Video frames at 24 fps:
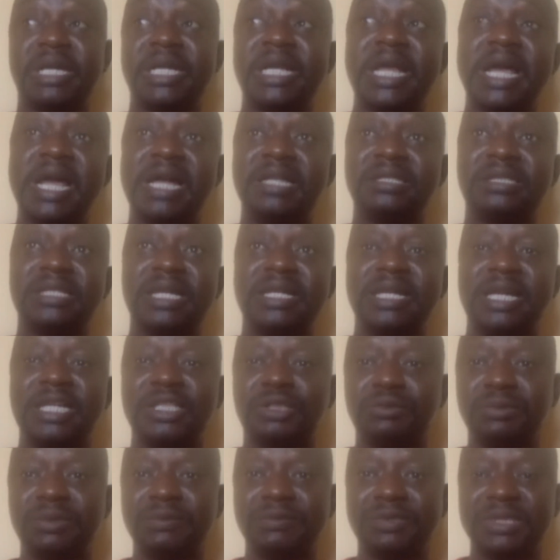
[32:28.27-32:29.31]
And I answered her
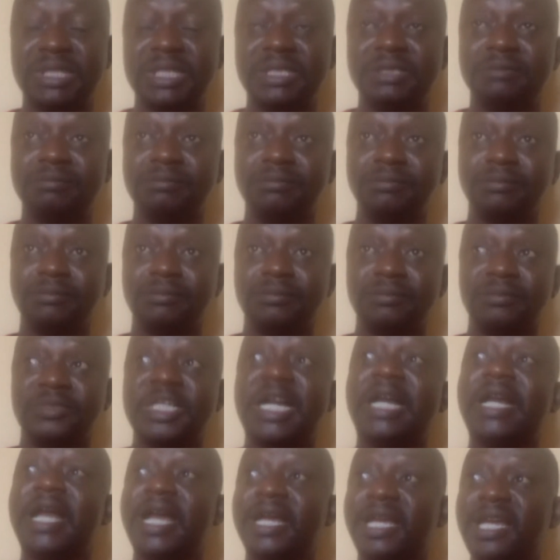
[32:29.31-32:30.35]
sweetly.
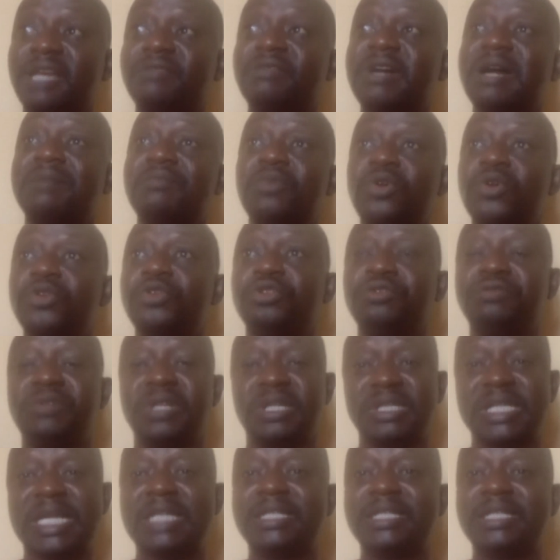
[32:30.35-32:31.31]
And I gave her more novels.